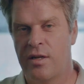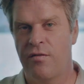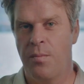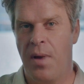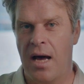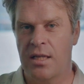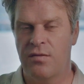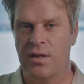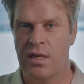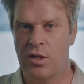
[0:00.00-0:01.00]
different parts
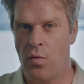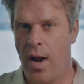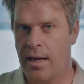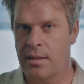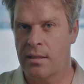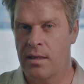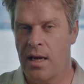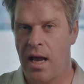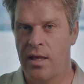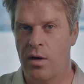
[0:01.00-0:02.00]
of it interact,
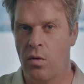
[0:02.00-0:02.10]
and then